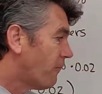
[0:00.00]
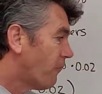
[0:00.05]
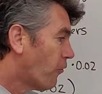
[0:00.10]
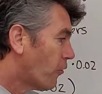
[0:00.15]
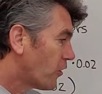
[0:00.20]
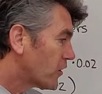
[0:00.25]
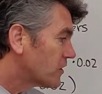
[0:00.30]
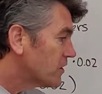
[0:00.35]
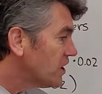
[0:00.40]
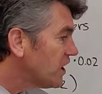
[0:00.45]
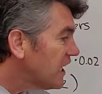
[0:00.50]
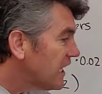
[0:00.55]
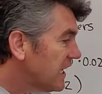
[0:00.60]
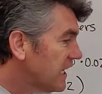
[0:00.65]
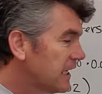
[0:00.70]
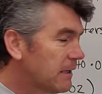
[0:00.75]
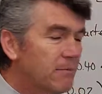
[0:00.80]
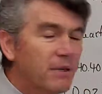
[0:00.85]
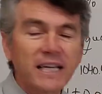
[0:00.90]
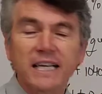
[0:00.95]
4t?
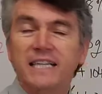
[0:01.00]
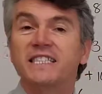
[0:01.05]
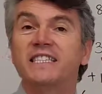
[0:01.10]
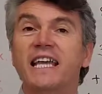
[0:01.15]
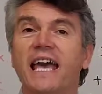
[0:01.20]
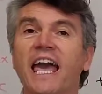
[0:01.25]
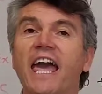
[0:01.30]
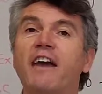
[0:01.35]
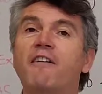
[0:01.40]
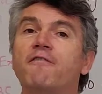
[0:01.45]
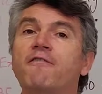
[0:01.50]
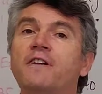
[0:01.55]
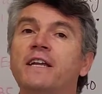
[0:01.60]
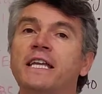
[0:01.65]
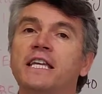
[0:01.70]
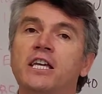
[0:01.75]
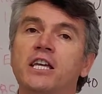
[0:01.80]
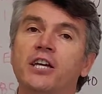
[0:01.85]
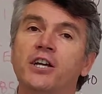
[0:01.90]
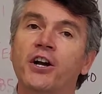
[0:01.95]
Because every
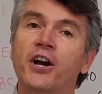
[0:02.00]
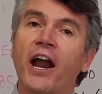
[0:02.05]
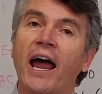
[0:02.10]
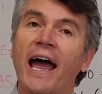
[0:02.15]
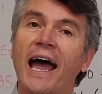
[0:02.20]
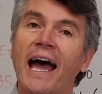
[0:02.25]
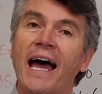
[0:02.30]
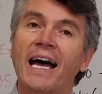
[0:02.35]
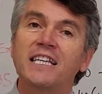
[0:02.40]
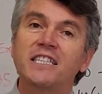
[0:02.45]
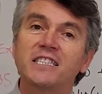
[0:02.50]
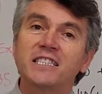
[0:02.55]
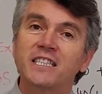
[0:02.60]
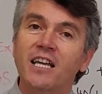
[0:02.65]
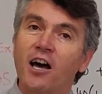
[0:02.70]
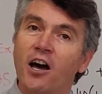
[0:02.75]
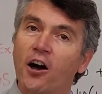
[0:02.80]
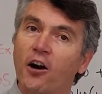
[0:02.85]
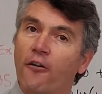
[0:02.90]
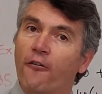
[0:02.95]
year has
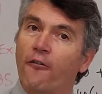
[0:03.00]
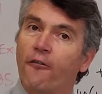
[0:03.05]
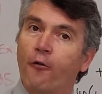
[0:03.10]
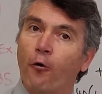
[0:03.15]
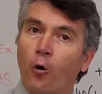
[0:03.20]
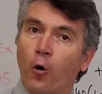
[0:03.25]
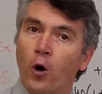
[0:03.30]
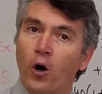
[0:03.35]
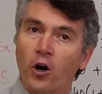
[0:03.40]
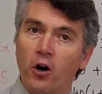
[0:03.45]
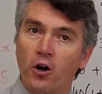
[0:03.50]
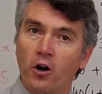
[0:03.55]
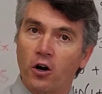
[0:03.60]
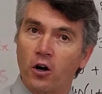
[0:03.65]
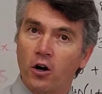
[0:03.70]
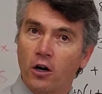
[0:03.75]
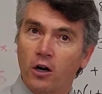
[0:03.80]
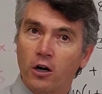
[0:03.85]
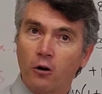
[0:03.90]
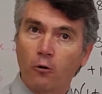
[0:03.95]

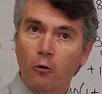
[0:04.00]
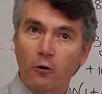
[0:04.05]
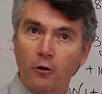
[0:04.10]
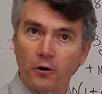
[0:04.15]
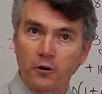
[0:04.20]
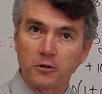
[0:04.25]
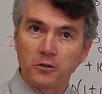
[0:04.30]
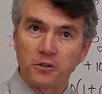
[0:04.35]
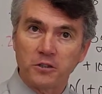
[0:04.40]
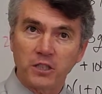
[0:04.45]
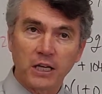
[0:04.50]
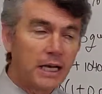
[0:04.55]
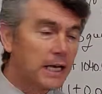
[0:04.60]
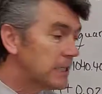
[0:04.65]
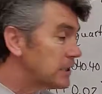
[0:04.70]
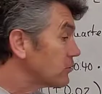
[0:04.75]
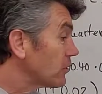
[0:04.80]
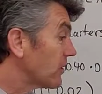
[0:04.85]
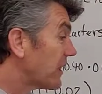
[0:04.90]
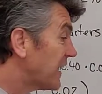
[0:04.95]
4 quarters.
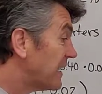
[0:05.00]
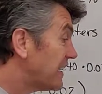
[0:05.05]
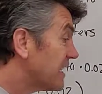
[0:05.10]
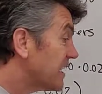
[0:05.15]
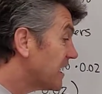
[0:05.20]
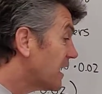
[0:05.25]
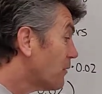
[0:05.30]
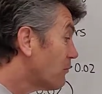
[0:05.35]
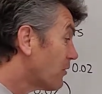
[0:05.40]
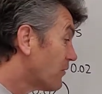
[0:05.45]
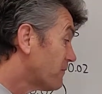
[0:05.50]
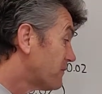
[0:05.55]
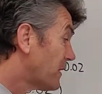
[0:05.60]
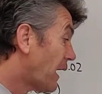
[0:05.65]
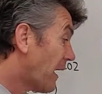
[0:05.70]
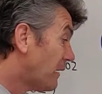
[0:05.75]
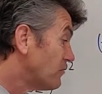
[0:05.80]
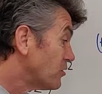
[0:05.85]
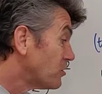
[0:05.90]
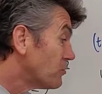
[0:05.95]
So then the number of
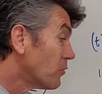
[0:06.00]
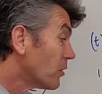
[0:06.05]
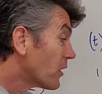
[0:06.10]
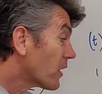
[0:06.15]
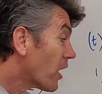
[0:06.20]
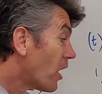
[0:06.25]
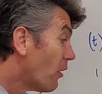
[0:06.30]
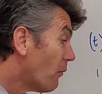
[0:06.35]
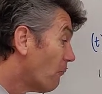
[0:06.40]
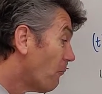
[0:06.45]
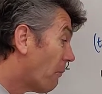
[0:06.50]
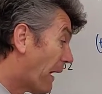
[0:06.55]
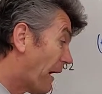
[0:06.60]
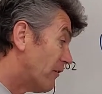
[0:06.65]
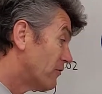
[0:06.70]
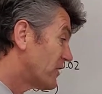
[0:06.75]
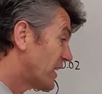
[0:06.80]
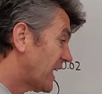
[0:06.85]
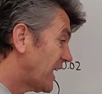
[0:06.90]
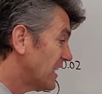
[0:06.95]
times you will
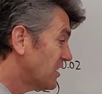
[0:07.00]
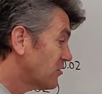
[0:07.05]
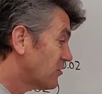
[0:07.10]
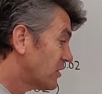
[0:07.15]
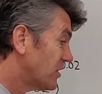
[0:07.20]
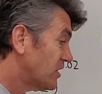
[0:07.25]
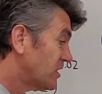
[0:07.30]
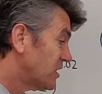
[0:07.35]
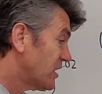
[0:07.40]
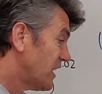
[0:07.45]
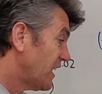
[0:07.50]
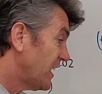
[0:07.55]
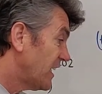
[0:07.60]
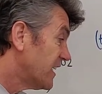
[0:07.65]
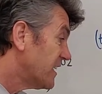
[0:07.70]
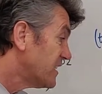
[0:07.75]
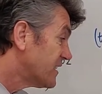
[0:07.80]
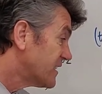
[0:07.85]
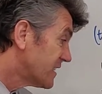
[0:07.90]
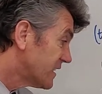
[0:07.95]
compound interest
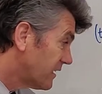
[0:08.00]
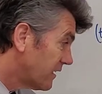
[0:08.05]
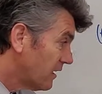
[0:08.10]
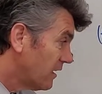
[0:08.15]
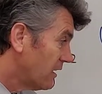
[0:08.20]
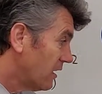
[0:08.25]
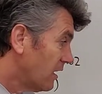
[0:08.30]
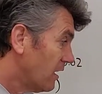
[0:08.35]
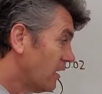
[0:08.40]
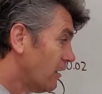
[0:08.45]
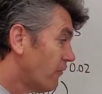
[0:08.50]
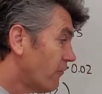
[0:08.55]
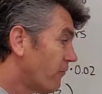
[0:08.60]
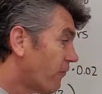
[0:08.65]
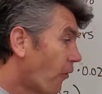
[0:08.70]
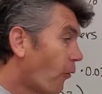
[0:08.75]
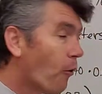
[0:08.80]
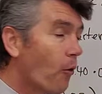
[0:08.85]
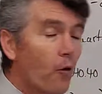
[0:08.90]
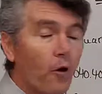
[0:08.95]
is
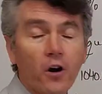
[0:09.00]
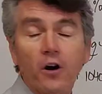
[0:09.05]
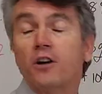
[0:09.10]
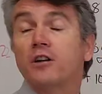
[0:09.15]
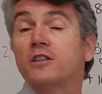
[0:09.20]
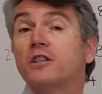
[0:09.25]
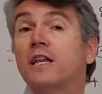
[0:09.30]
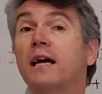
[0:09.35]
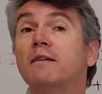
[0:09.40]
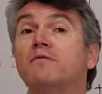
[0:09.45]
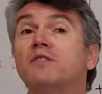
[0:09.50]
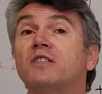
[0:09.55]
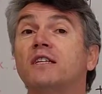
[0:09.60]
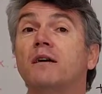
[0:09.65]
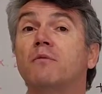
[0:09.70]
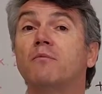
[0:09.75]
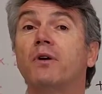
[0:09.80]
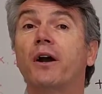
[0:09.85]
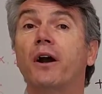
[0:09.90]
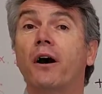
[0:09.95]
4 times the
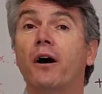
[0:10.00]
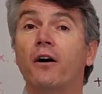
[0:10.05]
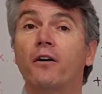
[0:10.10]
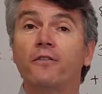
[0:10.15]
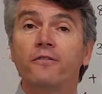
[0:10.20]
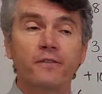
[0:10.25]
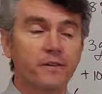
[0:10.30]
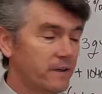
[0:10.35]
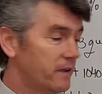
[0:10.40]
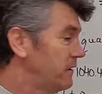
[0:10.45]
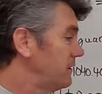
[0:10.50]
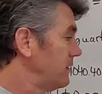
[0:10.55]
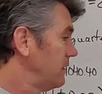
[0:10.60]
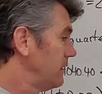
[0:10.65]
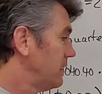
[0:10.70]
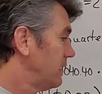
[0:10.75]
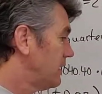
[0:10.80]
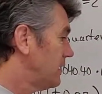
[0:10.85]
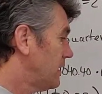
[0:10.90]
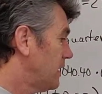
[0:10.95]
number of
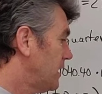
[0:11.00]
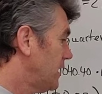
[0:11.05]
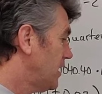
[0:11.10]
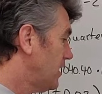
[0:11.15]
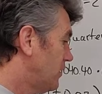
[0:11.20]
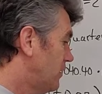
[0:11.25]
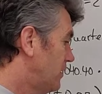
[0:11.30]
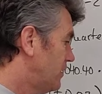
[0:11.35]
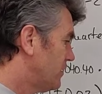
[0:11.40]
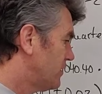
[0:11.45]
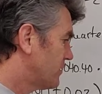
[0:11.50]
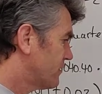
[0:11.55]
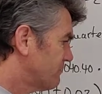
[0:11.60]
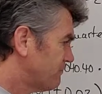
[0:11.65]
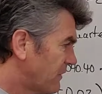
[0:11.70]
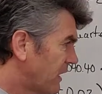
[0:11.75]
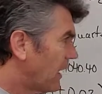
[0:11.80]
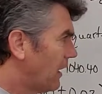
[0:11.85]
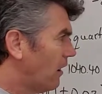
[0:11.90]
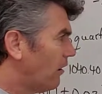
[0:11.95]
years.
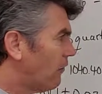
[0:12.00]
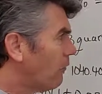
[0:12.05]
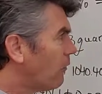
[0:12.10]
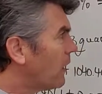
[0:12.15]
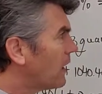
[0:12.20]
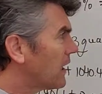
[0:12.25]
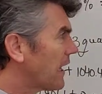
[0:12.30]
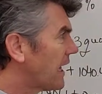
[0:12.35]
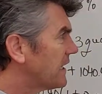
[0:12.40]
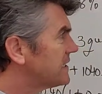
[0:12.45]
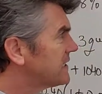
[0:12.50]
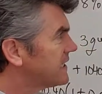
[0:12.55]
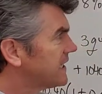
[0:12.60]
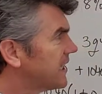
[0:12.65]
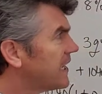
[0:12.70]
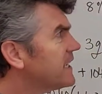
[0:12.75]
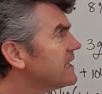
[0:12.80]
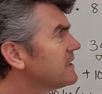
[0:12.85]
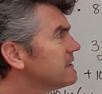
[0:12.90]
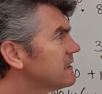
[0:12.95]
One last
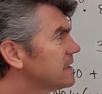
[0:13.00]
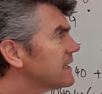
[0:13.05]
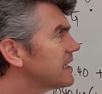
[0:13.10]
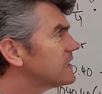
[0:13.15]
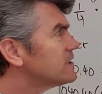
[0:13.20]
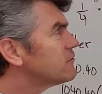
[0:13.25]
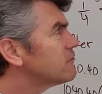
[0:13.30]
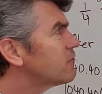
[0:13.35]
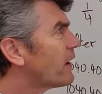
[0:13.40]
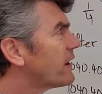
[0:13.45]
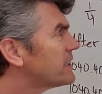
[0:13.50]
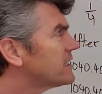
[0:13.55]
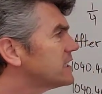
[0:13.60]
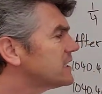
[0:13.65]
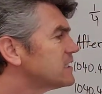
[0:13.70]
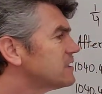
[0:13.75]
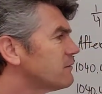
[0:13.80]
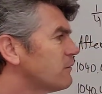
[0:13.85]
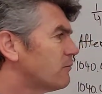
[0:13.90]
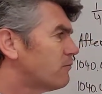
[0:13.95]
thing, let's write
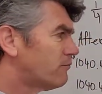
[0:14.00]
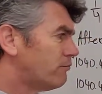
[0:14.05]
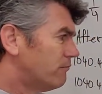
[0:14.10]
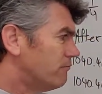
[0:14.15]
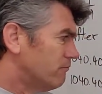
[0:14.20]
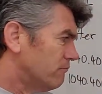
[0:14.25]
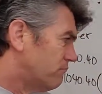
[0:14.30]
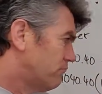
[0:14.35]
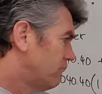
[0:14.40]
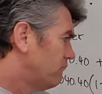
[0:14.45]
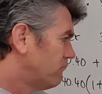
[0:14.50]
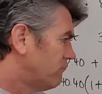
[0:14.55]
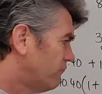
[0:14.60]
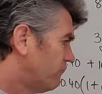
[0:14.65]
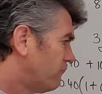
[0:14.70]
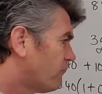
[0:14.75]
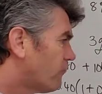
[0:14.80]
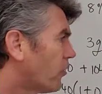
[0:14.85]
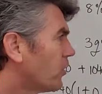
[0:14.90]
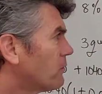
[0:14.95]
this
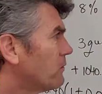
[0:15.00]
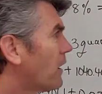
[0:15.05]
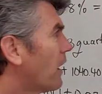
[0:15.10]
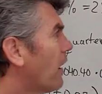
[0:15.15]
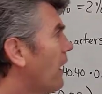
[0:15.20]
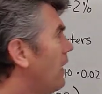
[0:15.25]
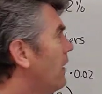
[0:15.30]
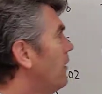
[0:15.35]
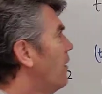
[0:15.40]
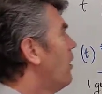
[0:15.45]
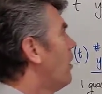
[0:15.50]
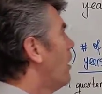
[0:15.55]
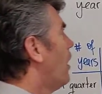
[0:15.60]
formula